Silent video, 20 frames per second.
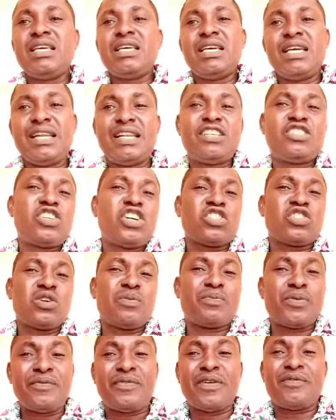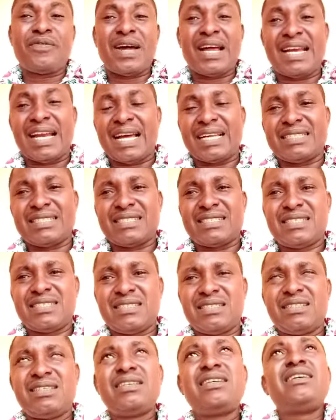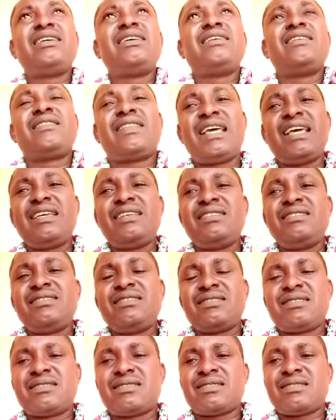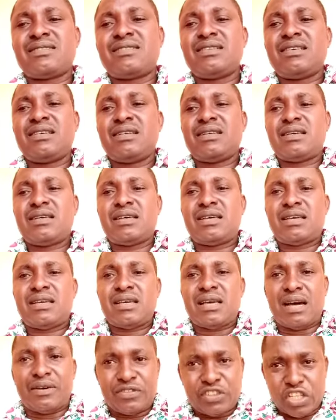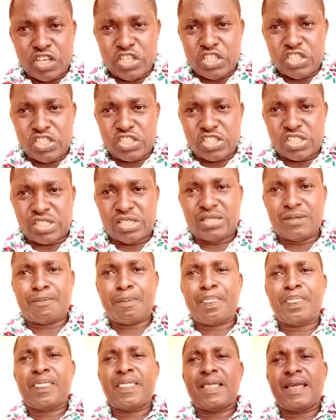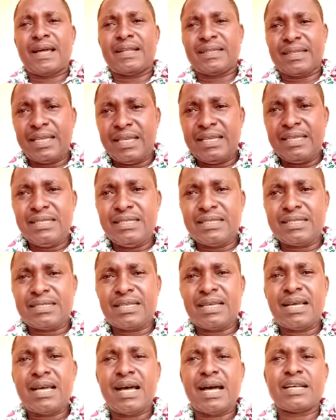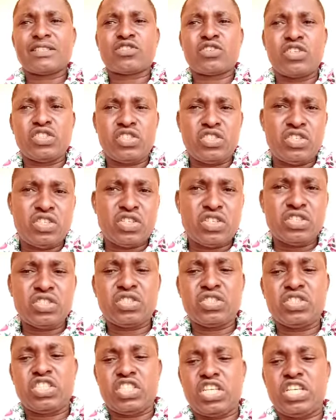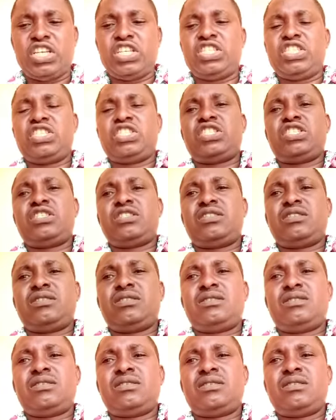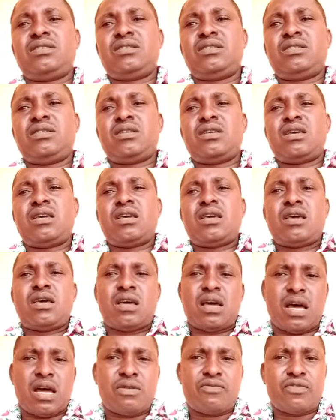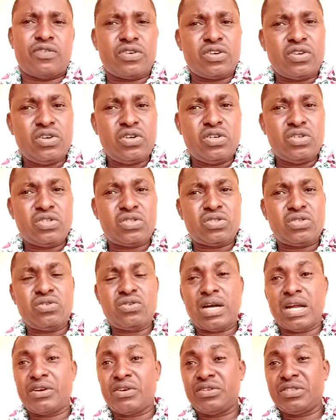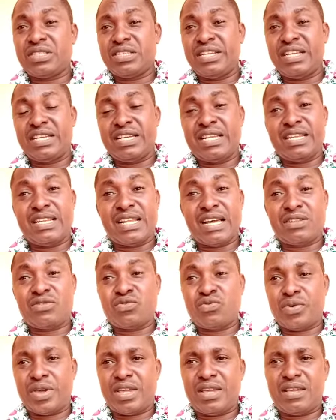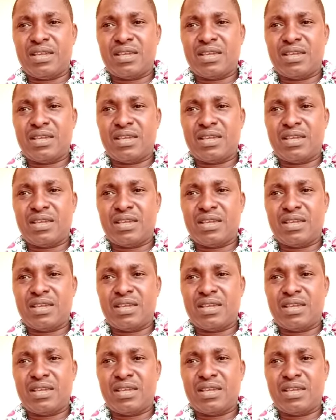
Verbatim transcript: it is just to prove the fact that things have changed and things has continued to change. And for those who are not seeing it in that way,